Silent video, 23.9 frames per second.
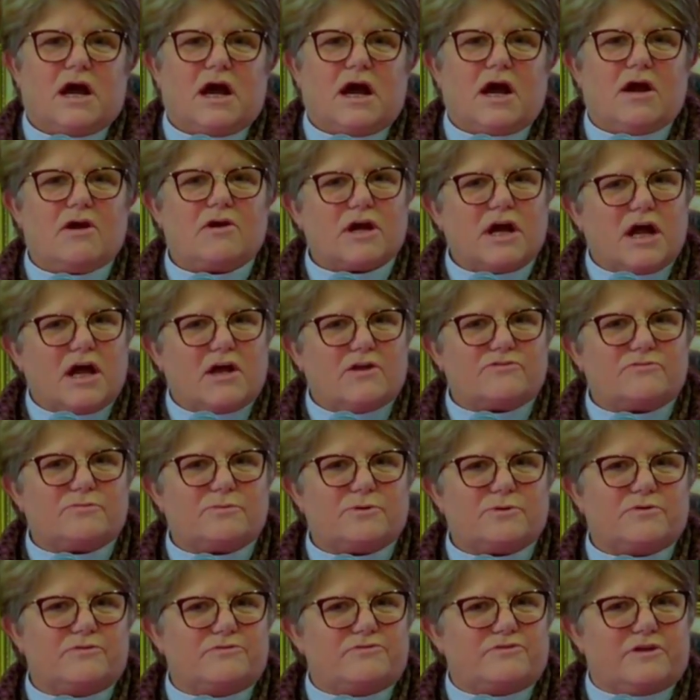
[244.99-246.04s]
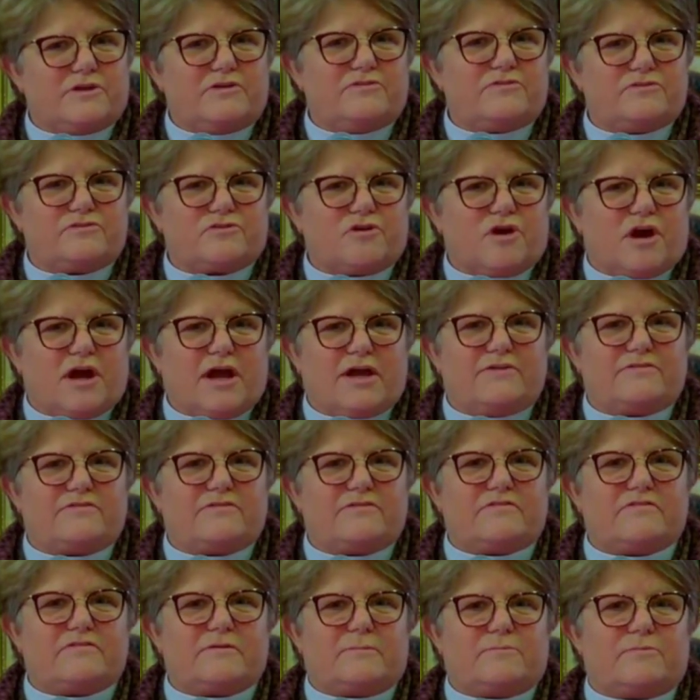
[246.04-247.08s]
Our gospel of Jesus
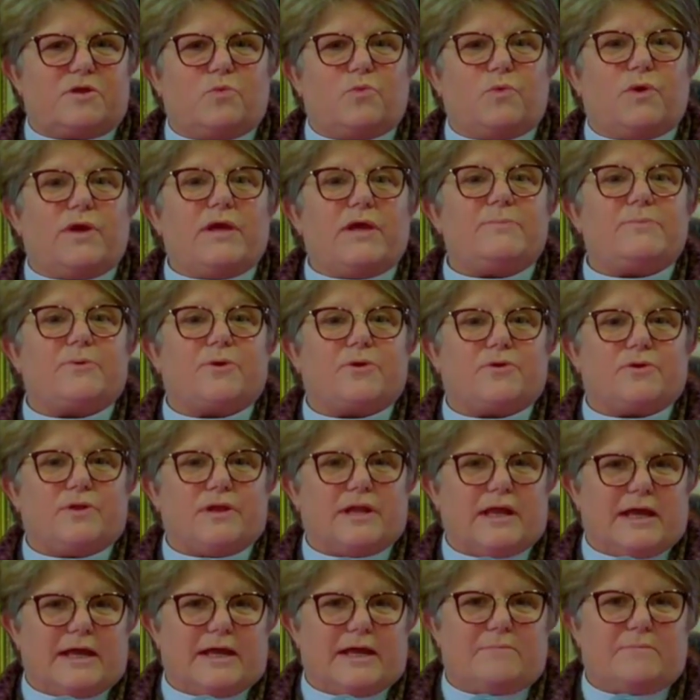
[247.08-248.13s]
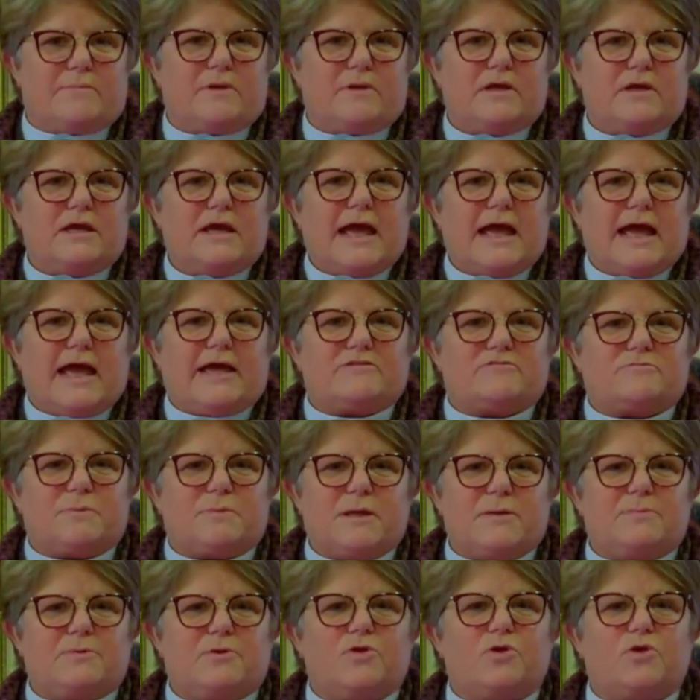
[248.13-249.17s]
Christ is something we proclaim as
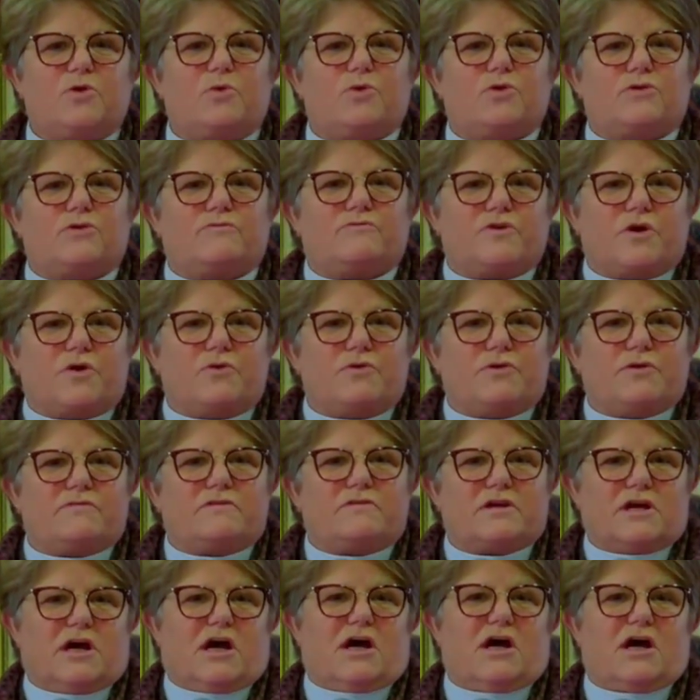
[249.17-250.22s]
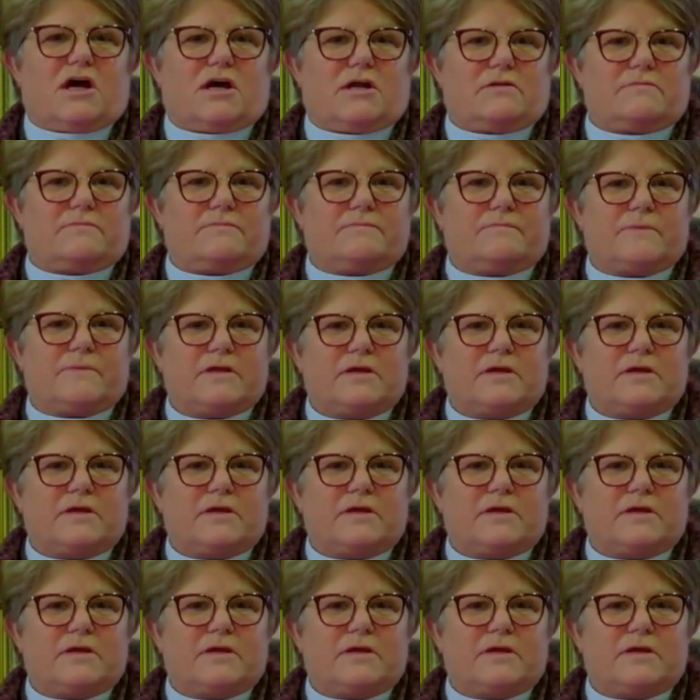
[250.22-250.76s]
people who are devoted to God.